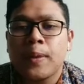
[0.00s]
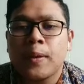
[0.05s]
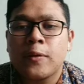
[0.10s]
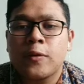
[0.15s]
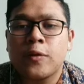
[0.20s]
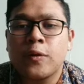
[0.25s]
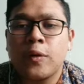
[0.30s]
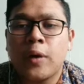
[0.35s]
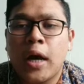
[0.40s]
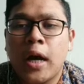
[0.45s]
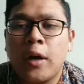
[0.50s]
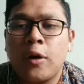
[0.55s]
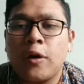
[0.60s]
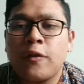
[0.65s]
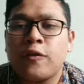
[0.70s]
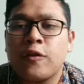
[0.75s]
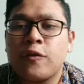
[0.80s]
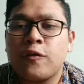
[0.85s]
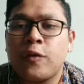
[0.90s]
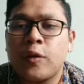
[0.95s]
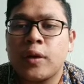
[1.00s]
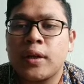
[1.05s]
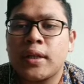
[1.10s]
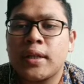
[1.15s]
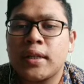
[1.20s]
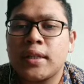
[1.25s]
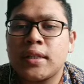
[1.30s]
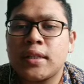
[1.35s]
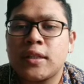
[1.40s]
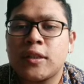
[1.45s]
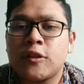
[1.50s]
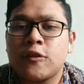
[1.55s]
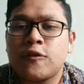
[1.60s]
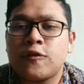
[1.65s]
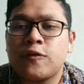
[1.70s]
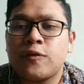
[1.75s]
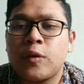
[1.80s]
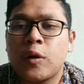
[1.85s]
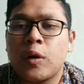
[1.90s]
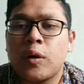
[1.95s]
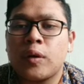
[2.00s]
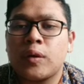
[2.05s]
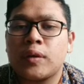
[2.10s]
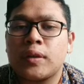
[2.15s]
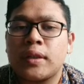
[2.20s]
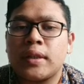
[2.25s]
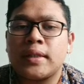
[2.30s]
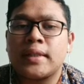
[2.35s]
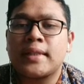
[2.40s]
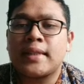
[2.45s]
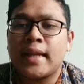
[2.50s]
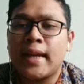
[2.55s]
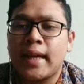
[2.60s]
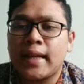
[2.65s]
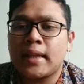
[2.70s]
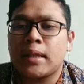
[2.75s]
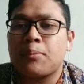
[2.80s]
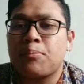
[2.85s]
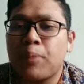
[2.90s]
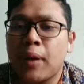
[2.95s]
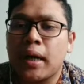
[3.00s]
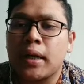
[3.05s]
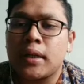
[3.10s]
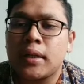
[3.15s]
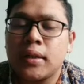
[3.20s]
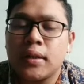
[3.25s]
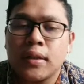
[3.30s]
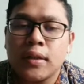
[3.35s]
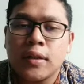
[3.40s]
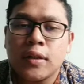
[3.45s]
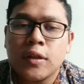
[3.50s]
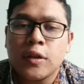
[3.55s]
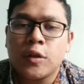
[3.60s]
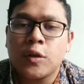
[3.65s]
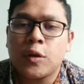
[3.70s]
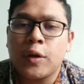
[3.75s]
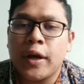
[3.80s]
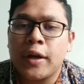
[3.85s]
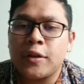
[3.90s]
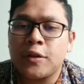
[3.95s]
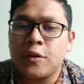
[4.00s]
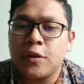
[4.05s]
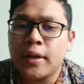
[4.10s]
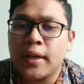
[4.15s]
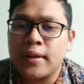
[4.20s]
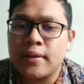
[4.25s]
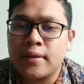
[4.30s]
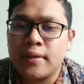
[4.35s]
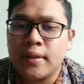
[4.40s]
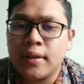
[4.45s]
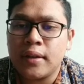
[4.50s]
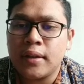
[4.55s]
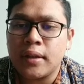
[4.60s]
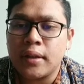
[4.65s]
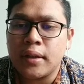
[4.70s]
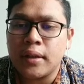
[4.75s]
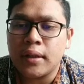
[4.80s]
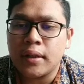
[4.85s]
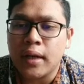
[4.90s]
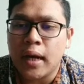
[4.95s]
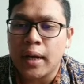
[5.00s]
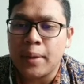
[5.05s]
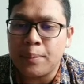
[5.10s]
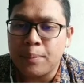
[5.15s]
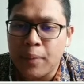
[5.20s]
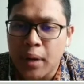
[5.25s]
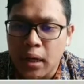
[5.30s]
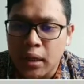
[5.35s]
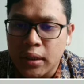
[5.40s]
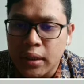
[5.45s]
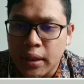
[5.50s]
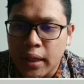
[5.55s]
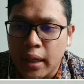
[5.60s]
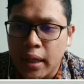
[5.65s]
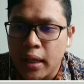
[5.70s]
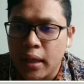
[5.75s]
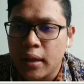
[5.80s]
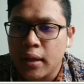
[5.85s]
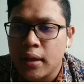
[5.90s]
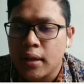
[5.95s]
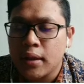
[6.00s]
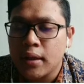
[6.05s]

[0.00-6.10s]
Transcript: So I have to focus for the selected part. So as you can see here, I marked there